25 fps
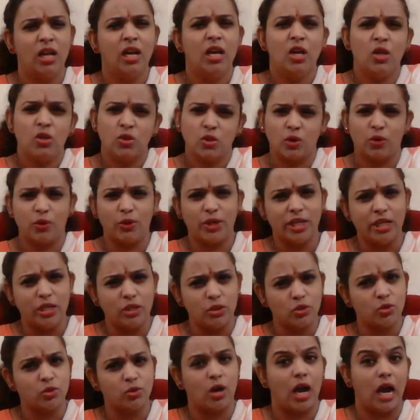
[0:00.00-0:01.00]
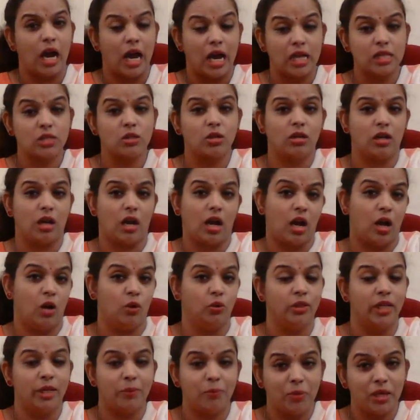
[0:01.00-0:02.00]
So he used to ask how
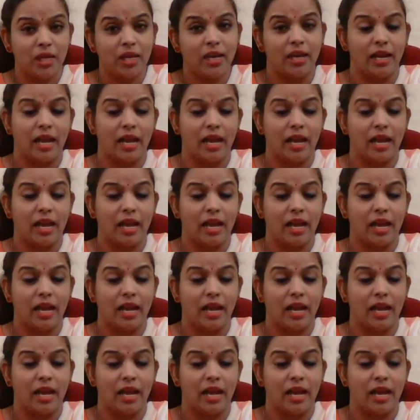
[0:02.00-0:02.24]
they play,